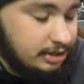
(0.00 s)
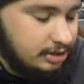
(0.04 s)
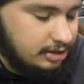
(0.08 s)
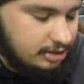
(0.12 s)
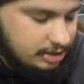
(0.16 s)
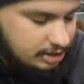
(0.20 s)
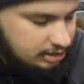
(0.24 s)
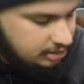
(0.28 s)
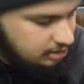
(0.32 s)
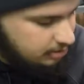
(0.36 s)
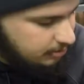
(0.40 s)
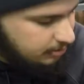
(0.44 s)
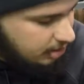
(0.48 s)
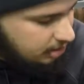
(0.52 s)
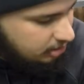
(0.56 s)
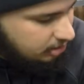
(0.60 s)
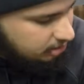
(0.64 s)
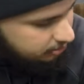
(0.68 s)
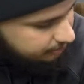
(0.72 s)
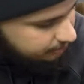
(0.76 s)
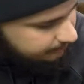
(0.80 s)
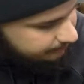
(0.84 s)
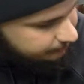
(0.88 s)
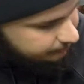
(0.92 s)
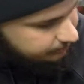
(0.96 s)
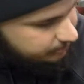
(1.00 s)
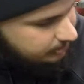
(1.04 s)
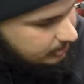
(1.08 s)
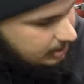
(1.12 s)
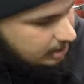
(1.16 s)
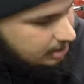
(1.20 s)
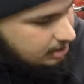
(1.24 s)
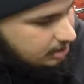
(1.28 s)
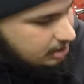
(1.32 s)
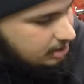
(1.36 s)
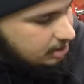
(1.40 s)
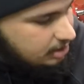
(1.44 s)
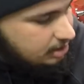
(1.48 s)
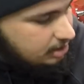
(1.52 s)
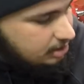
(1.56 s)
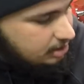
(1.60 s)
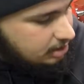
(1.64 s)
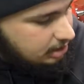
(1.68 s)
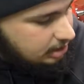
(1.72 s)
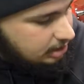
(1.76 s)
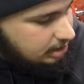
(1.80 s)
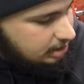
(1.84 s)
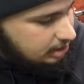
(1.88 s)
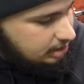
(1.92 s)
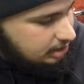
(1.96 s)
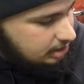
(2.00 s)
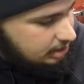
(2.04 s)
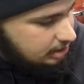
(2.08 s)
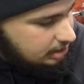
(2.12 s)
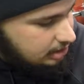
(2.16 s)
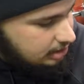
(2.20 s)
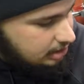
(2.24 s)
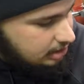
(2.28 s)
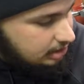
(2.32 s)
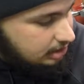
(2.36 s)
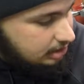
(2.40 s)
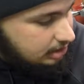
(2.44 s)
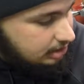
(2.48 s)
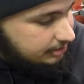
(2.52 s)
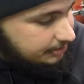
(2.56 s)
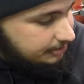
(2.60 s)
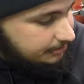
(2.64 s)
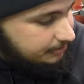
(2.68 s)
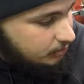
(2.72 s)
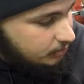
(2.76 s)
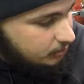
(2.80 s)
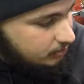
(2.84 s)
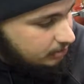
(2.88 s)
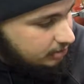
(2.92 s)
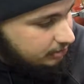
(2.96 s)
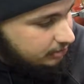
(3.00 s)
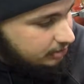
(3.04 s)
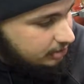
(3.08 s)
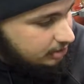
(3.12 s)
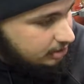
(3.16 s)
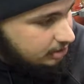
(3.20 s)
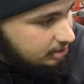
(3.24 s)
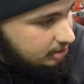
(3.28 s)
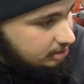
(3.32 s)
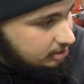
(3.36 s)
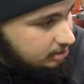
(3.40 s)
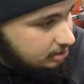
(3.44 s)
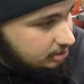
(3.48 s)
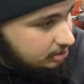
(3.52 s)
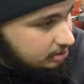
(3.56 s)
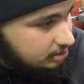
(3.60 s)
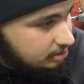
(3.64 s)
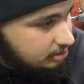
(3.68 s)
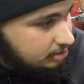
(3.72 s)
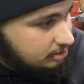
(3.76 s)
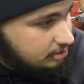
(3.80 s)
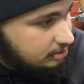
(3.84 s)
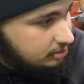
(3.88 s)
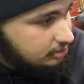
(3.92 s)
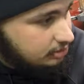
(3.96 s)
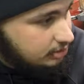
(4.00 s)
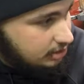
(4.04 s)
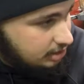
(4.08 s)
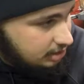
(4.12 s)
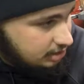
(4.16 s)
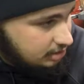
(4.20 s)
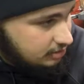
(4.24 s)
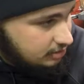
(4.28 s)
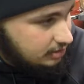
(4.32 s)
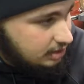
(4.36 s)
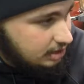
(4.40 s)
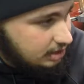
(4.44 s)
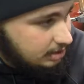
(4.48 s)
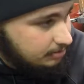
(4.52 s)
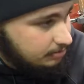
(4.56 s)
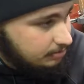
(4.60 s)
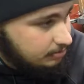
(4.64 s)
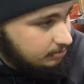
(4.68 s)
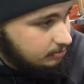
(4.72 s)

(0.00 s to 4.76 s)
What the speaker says: not tomorrow, and one of the things that I